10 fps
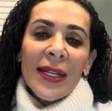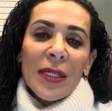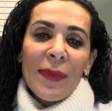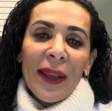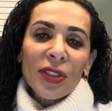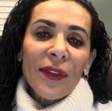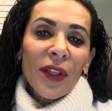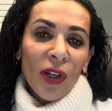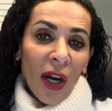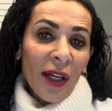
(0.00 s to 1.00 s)
to make sure that
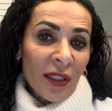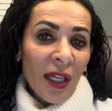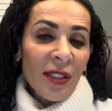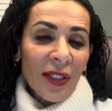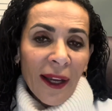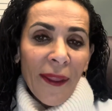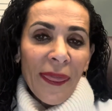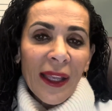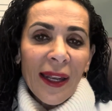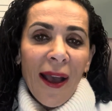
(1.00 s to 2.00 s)
your heart and lungs are
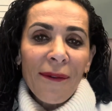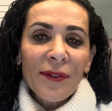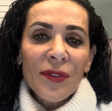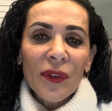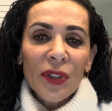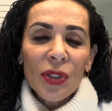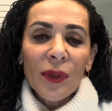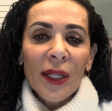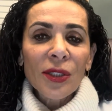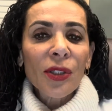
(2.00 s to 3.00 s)
healthy enough to
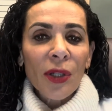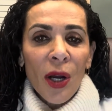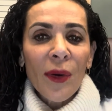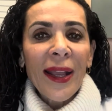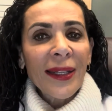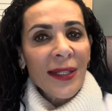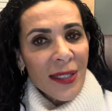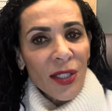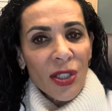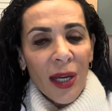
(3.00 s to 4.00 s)
undergo
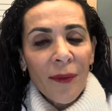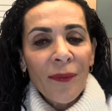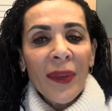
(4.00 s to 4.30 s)
anesthesia.